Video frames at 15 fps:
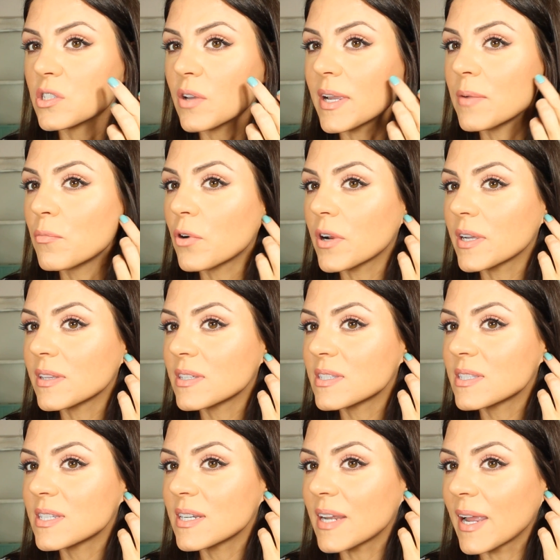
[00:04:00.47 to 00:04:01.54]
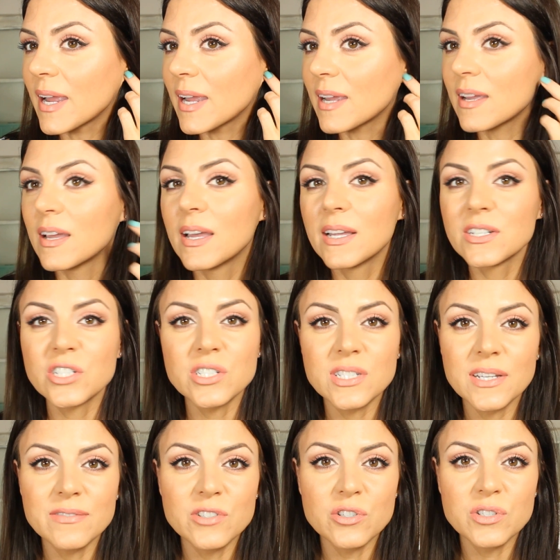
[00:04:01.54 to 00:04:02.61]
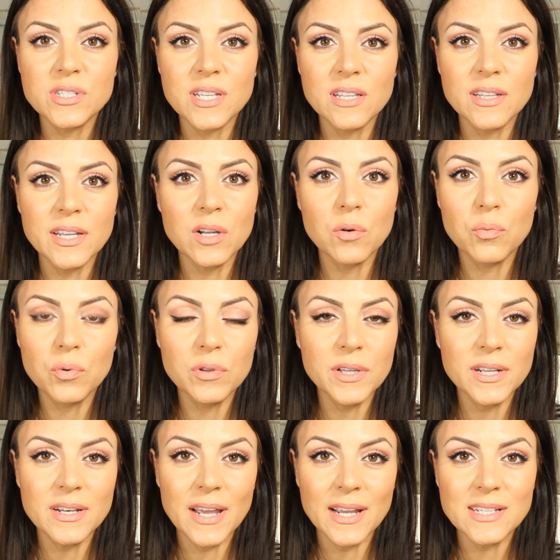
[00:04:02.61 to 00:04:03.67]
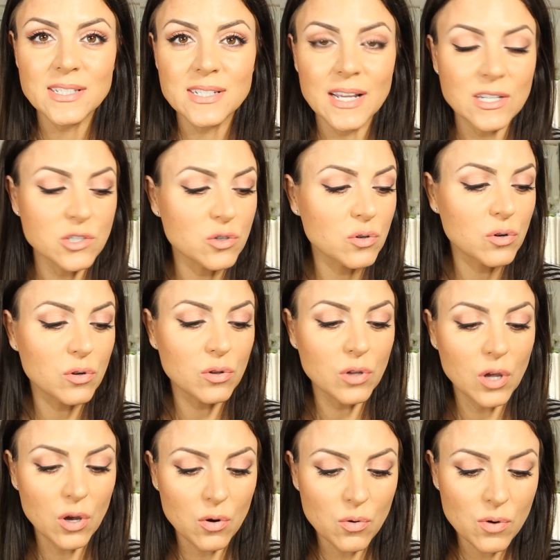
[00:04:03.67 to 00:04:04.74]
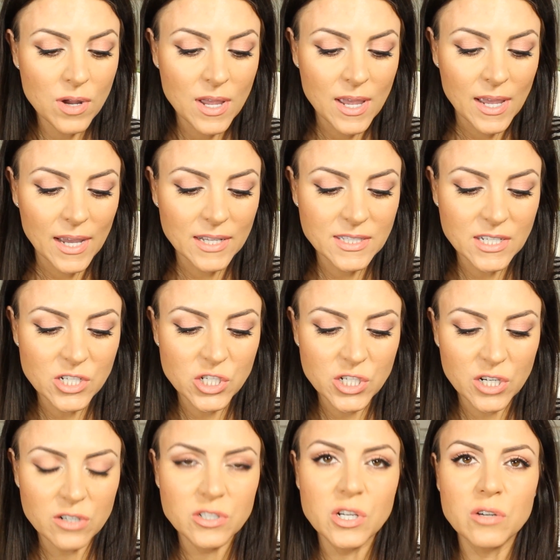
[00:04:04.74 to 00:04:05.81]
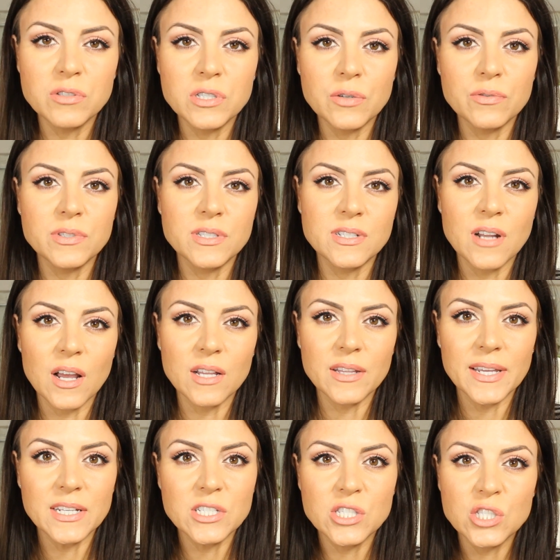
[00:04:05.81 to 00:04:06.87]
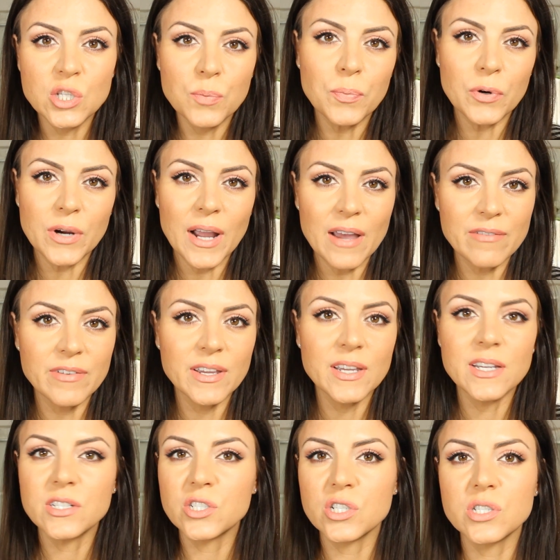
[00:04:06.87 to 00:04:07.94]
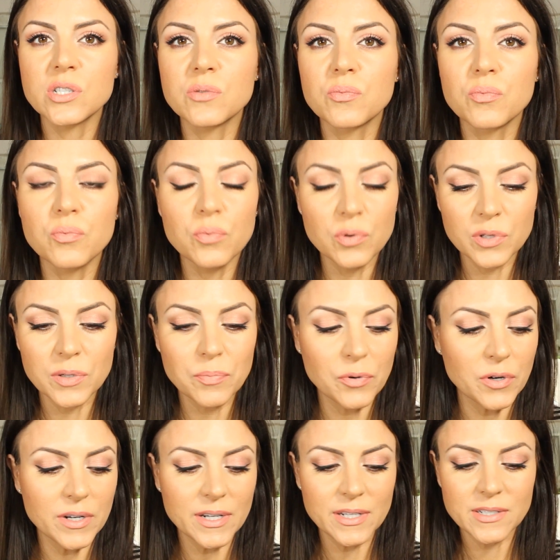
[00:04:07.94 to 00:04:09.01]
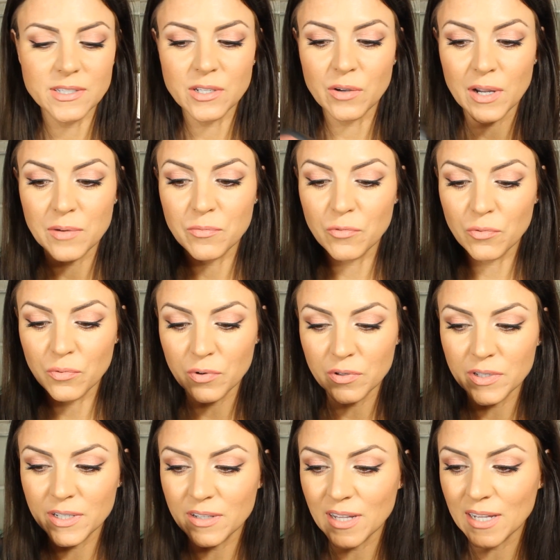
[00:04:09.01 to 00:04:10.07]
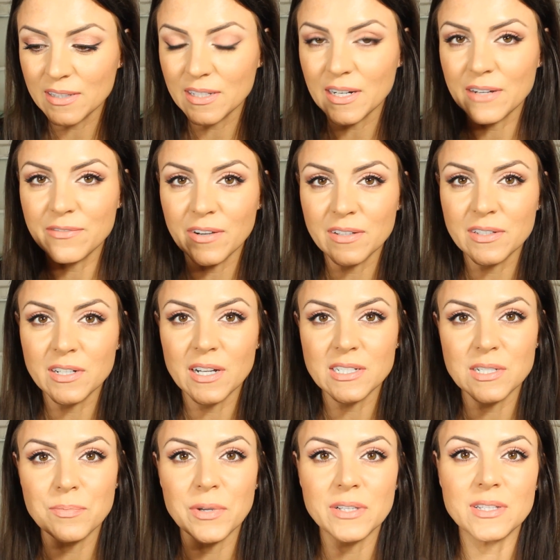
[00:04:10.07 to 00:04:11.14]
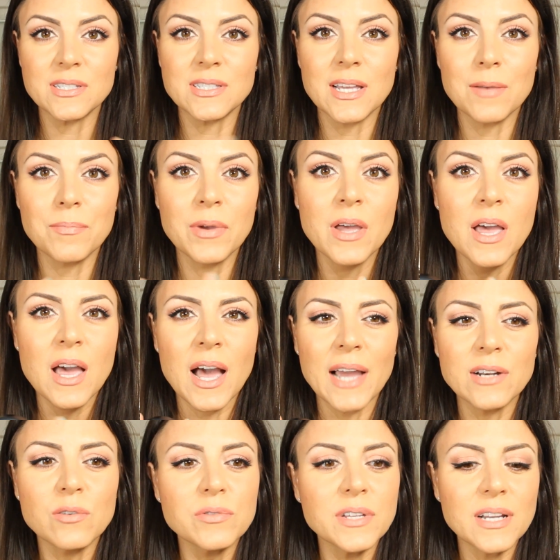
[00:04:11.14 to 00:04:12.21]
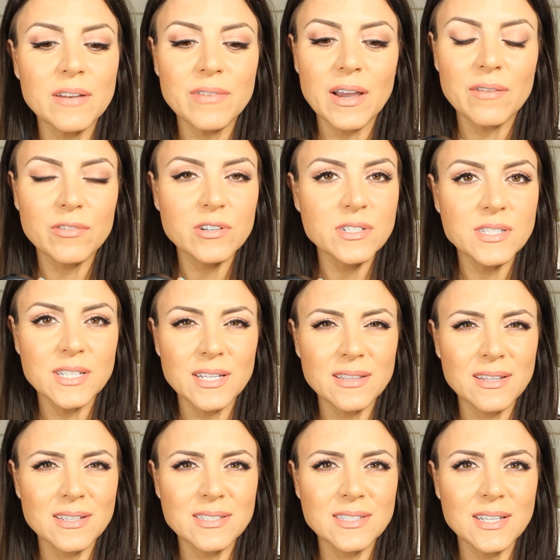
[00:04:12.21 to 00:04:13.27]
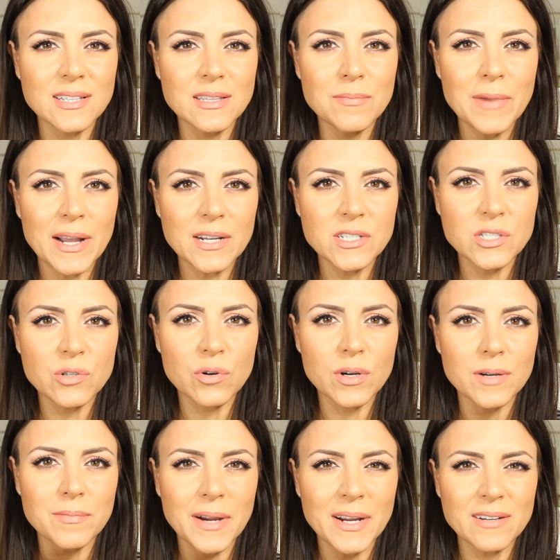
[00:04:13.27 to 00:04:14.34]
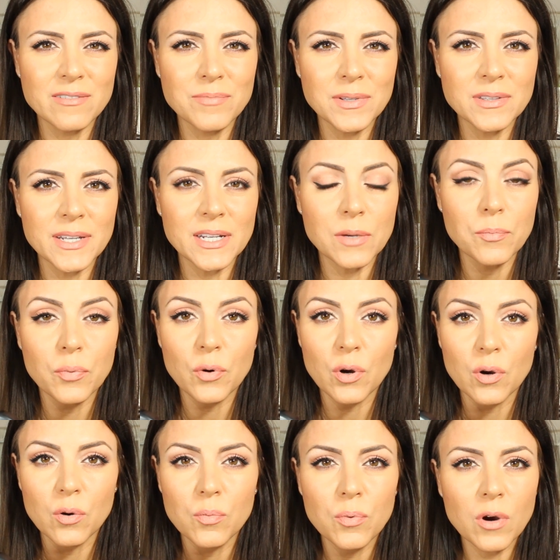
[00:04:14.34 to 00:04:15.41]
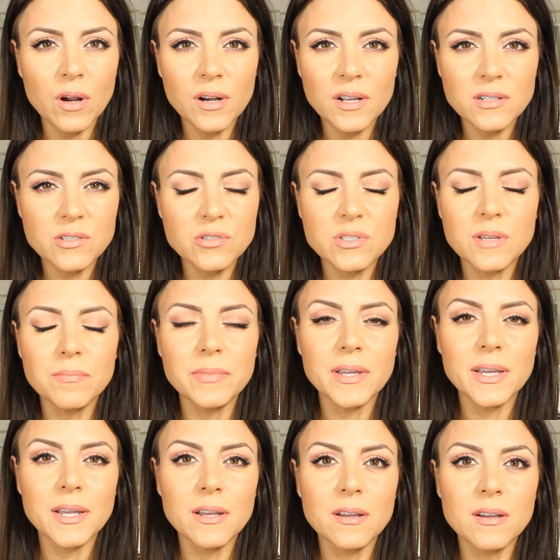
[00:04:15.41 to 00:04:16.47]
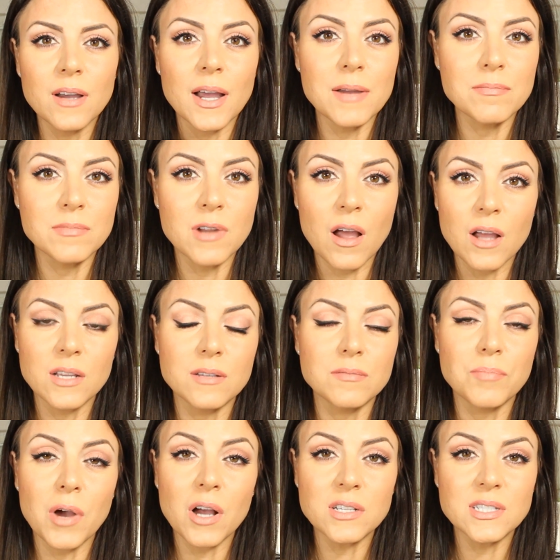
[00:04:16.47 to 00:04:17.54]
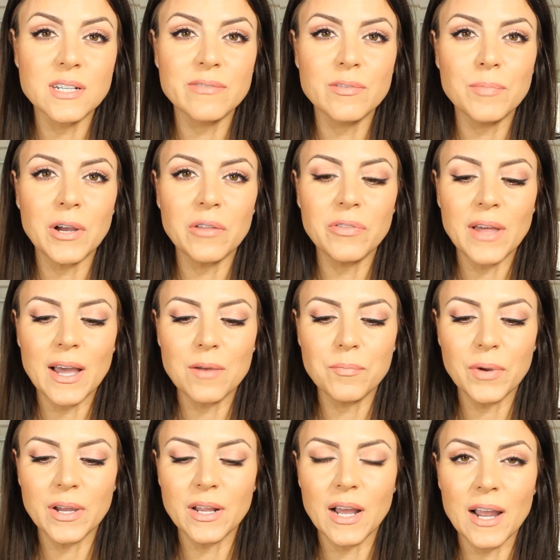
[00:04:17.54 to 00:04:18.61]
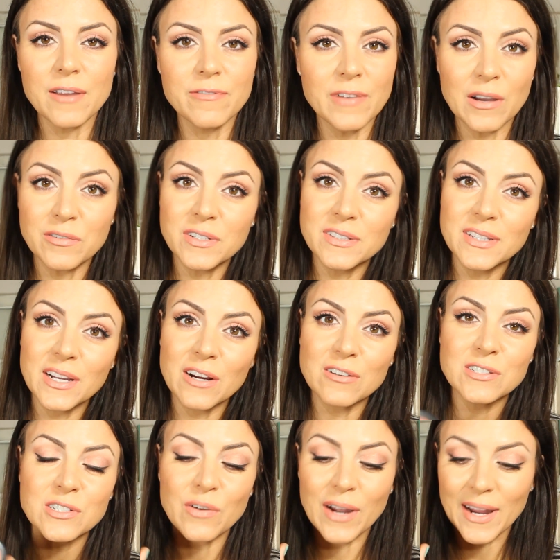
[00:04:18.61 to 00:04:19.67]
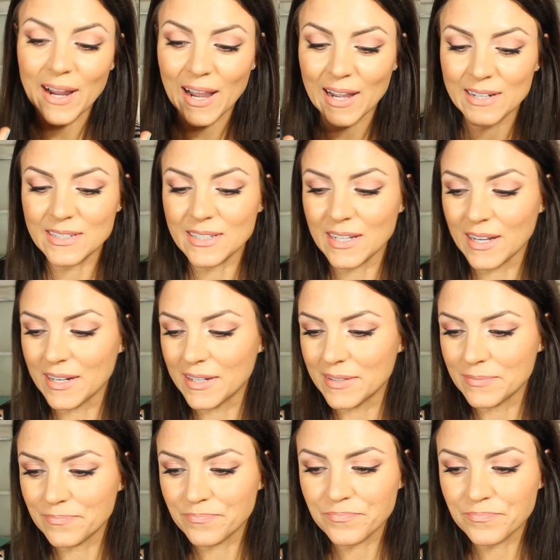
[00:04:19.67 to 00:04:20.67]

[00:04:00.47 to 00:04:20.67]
So I am wearing this today. Just gives your skin like a really nice natural glow. It's a sheer tone, so it's not like super heavy. It's just really pretty. So I'm really glad that I finally got to pick this up. I don't think I've ever seen this in the MAC store. It might have been like a pro product or something. I'm not positive about that, but I found it there, so I had to get it.